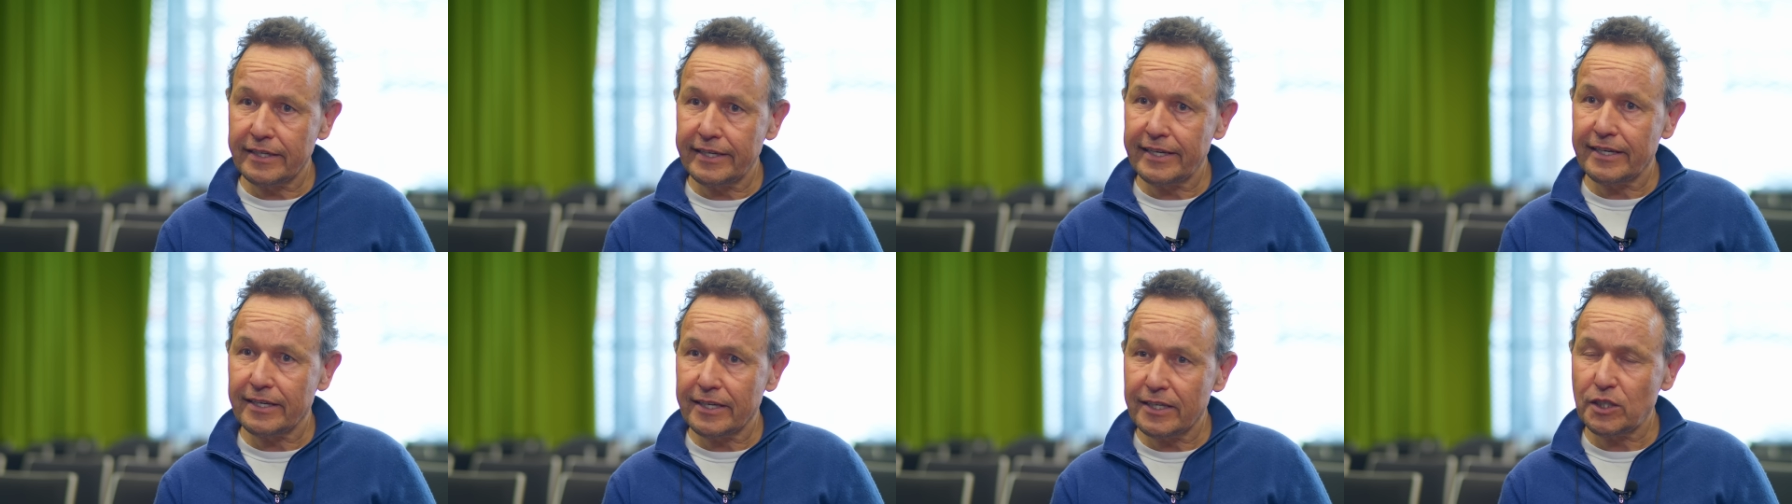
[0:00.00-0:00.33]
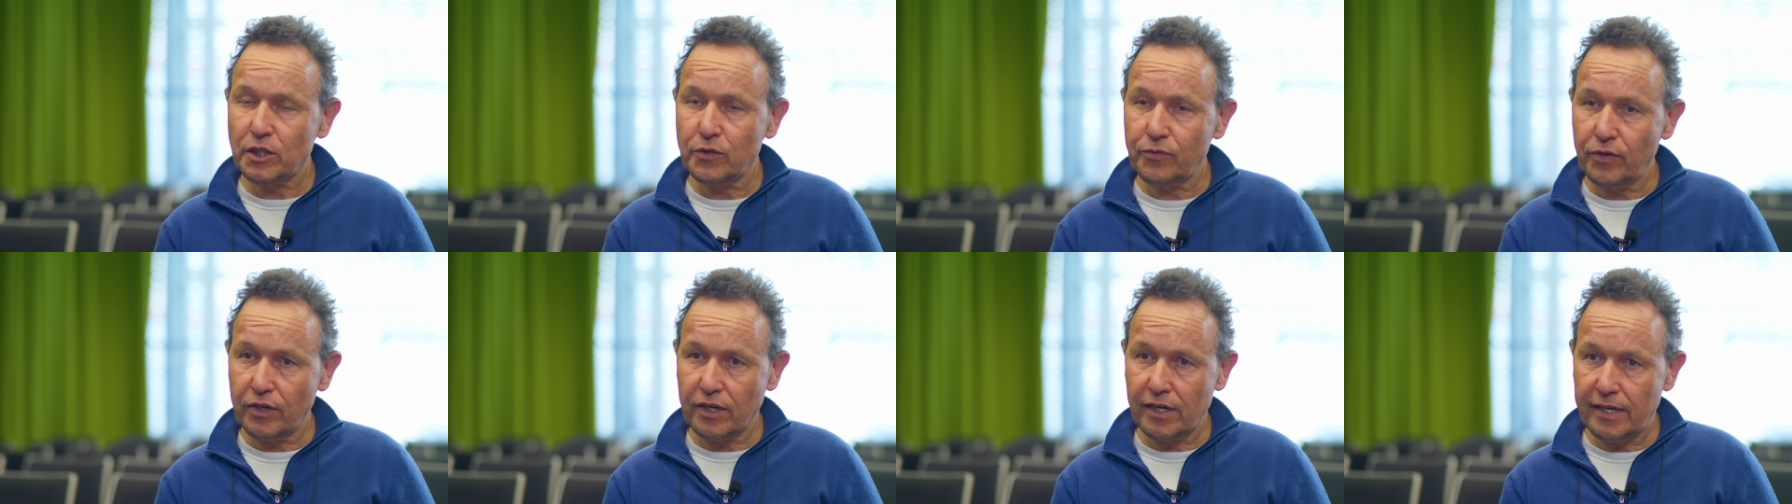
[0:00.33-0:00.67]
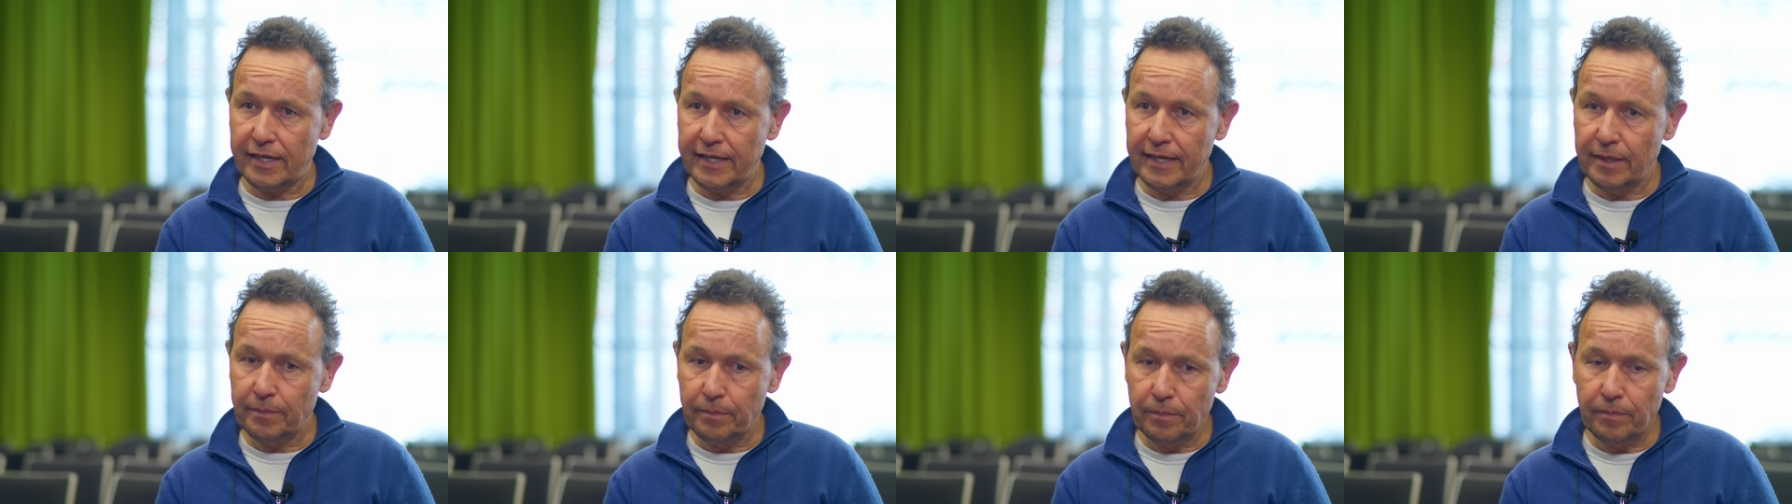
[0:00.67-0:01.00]
Quickly,
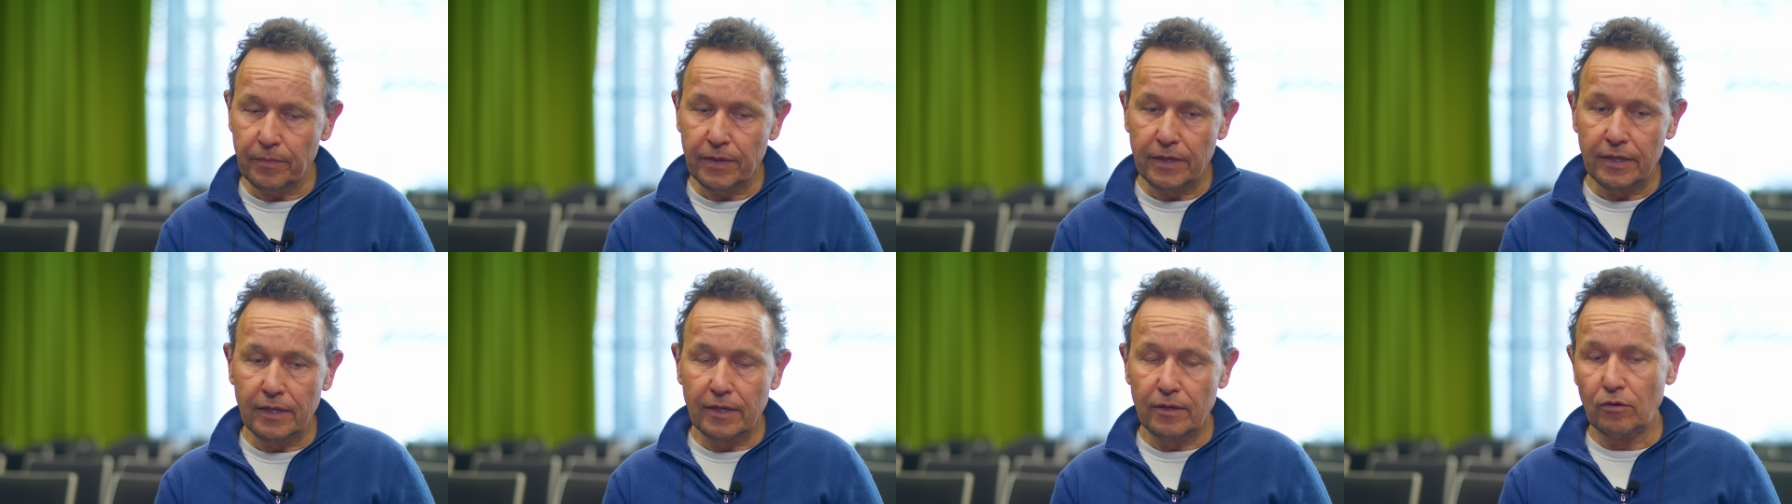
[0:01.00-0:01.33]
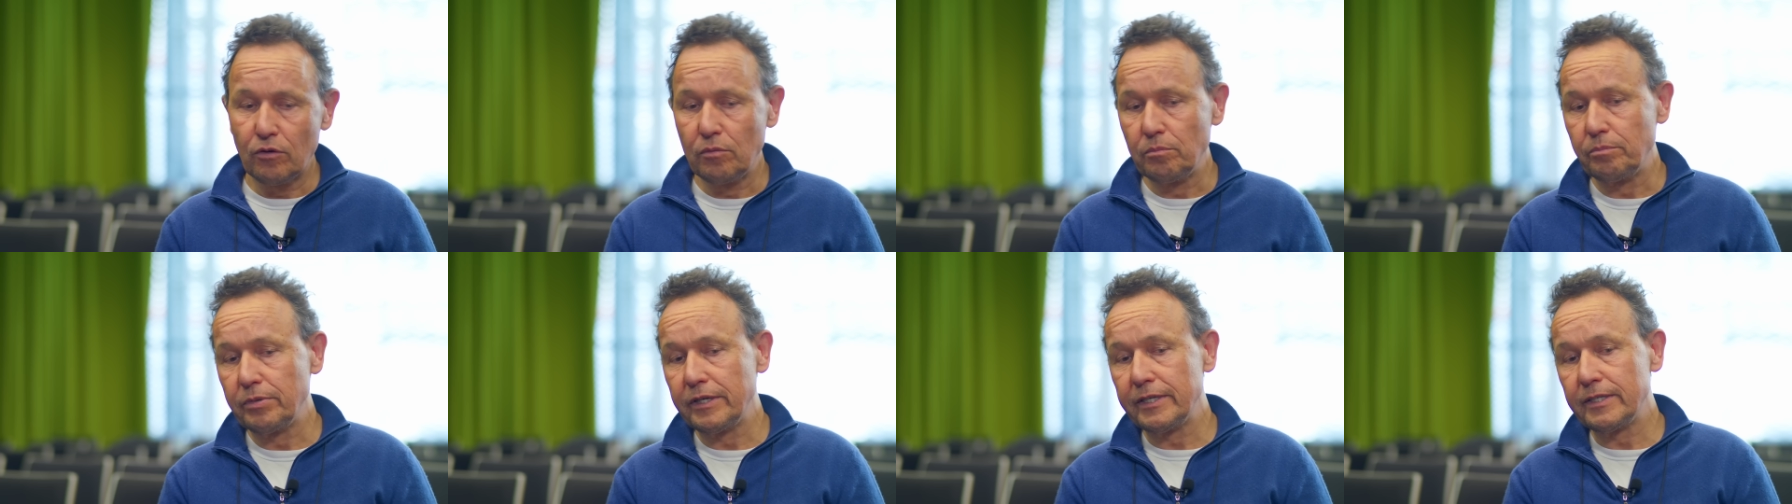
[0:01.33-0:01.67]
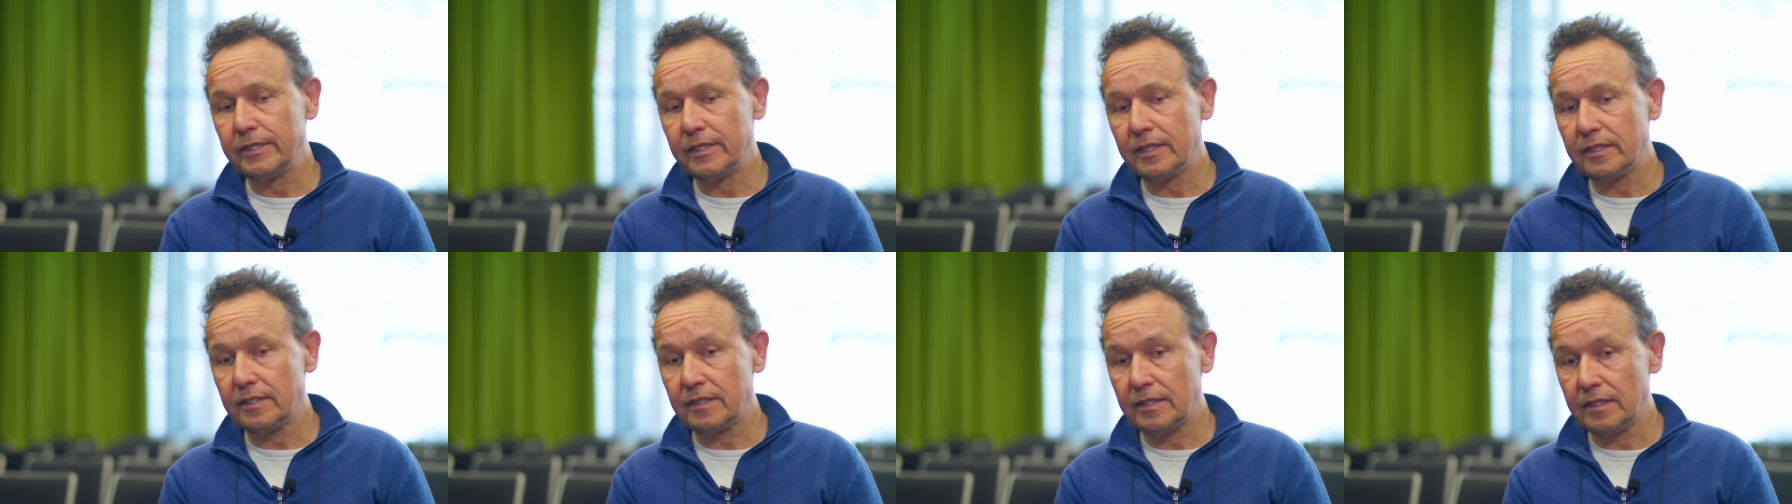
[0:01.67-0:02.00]
these amyloids
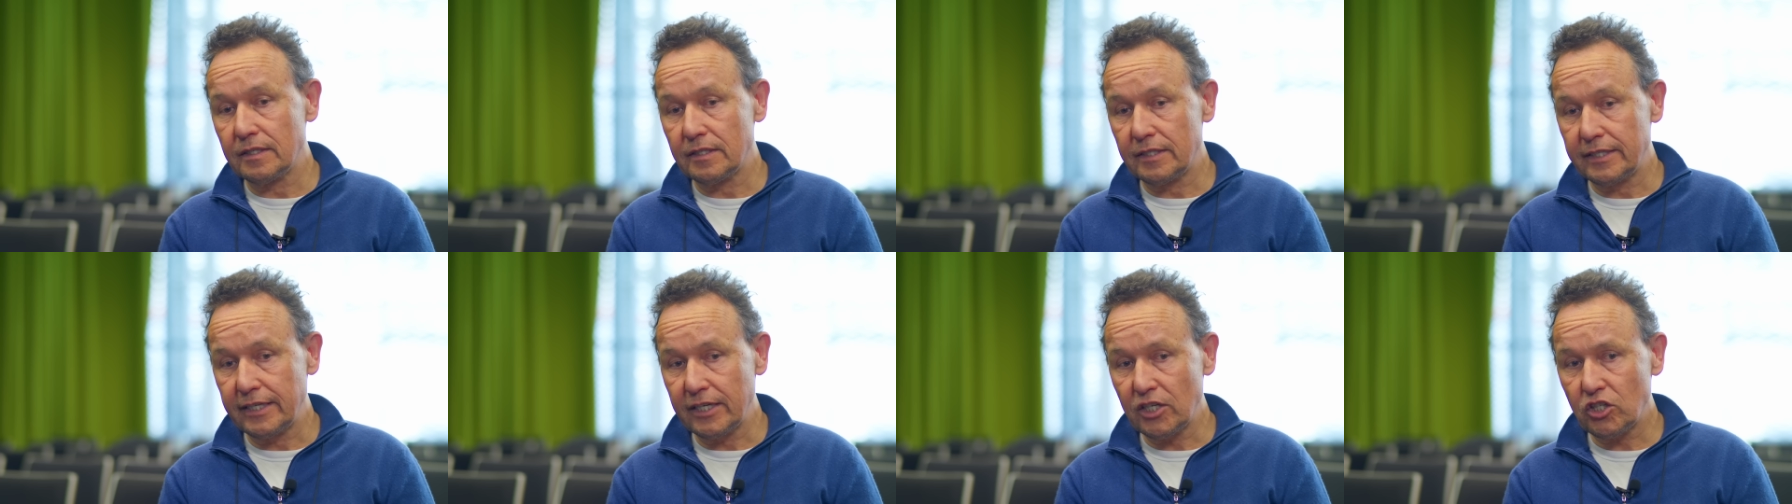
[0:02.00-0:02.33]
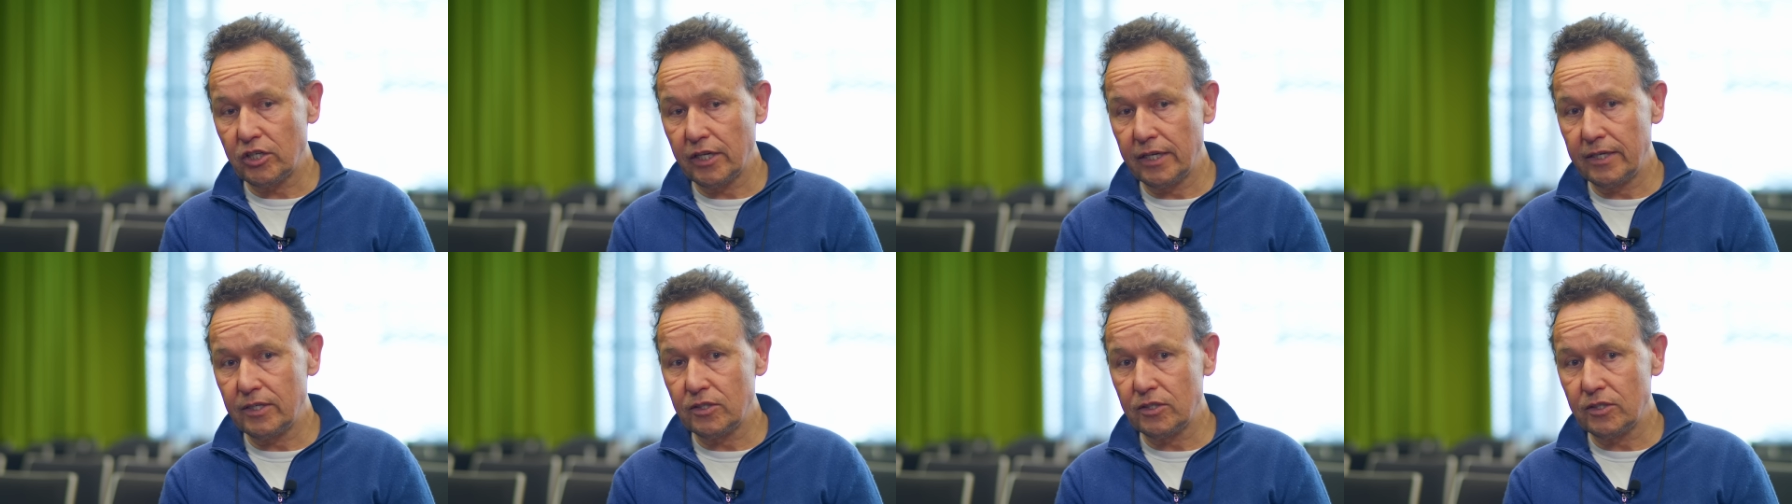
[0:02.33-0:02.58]
start forming